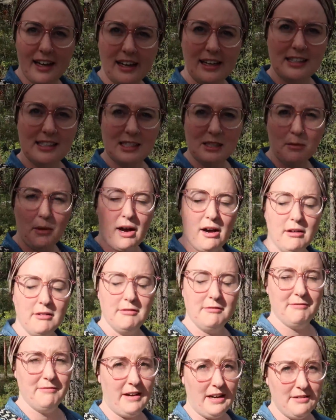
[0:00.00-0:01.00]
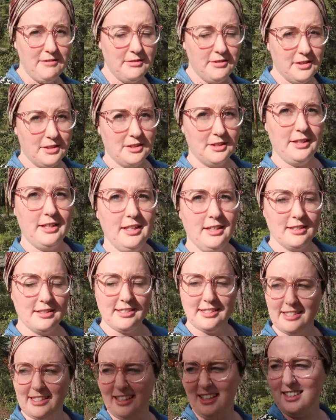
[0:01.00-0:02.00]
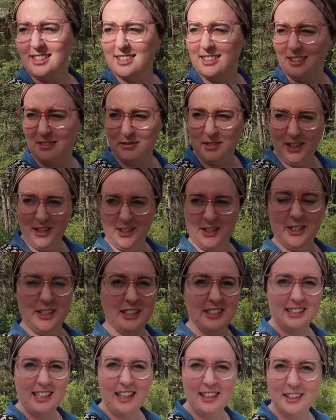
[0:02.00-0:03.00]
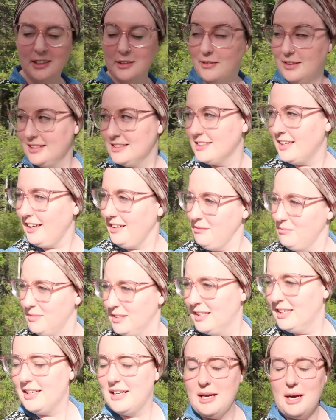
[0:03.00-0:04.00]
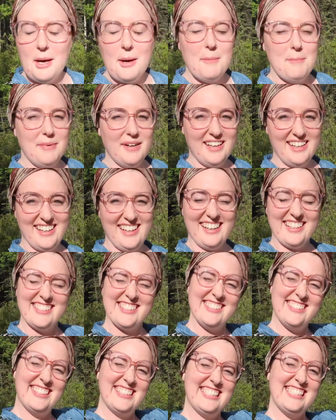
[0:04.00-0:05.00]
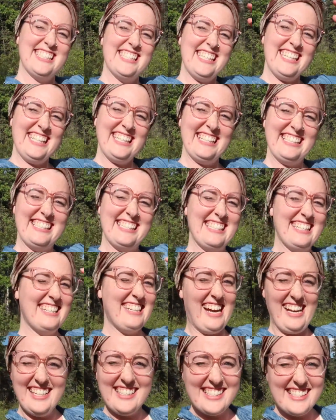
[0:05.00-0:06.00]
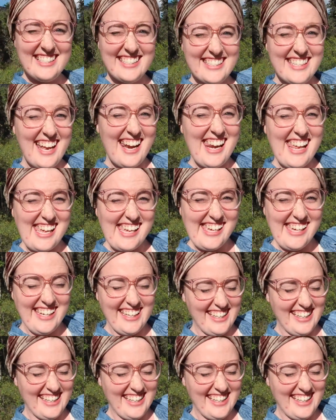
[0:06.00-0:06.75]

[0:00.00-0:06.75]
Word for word: It's about 5:30 or 6, I'm not sure exactly what time, but as you can see, it's nice and sunny.